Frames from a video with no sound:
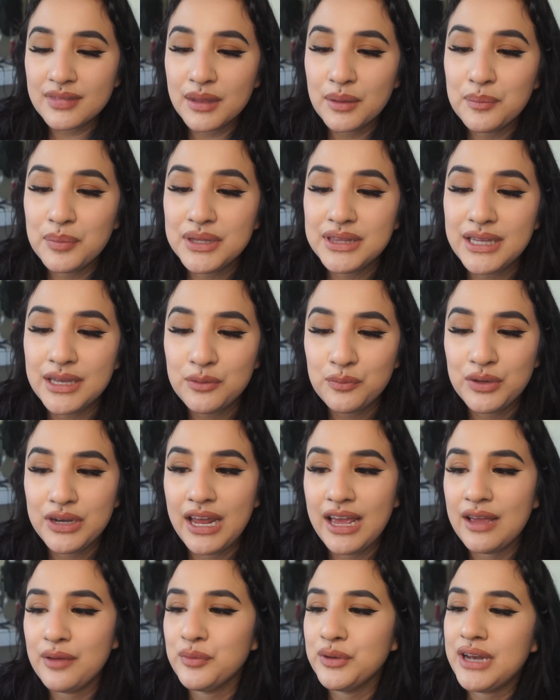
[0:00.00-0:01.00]
But then when
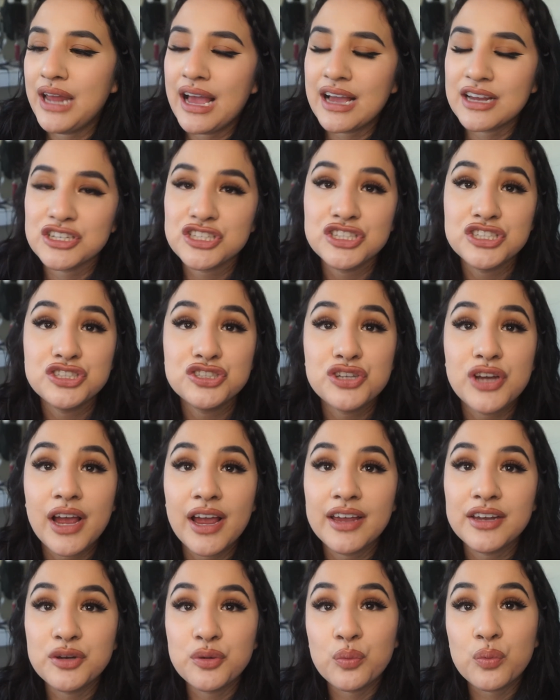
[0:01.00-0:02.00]
I would actually
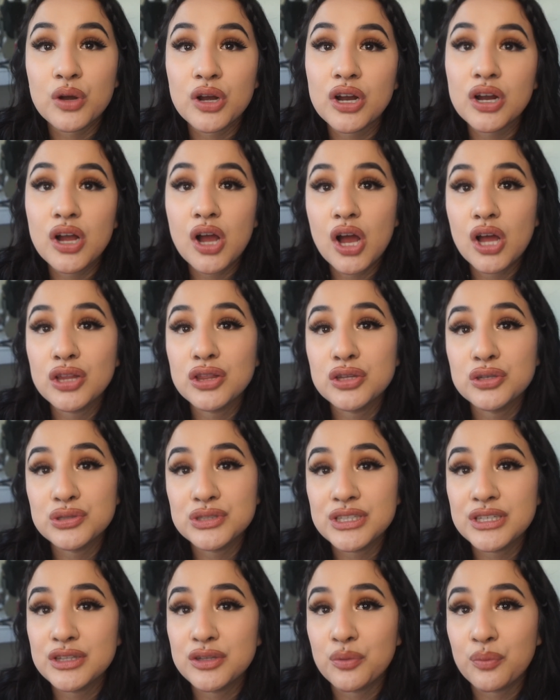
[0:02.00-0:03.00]
try to work on
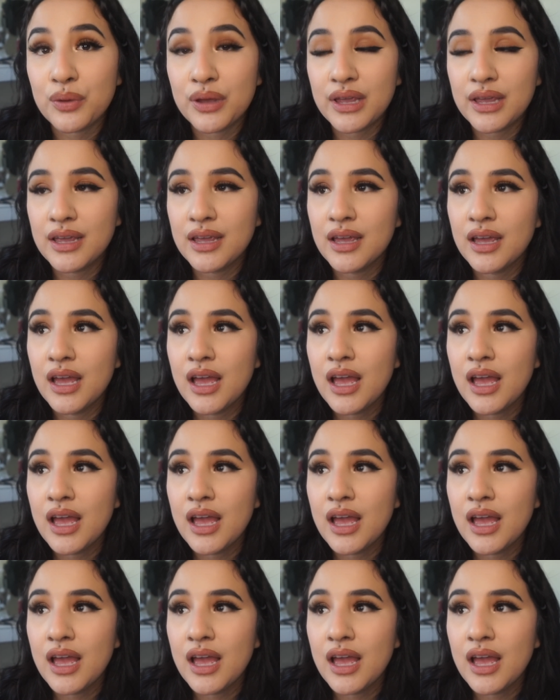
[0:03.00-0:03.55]
losing the weight,